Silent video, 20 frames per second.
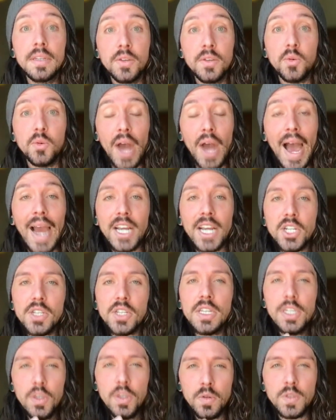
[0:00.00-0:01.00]
were
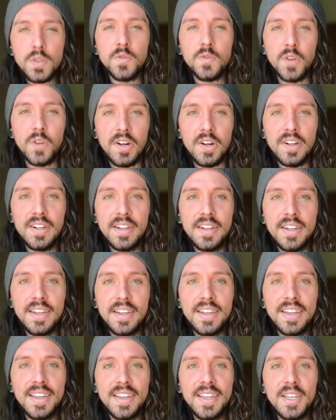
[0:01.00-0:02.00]
actually useful,
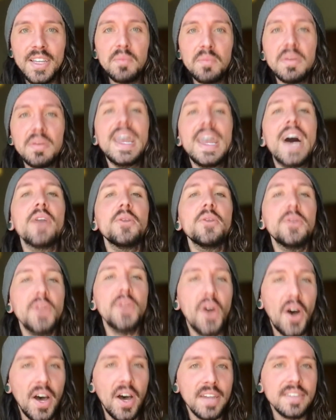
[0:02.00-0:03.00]
but now they're
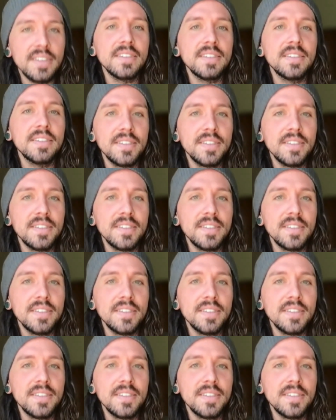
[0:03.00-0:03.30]
not.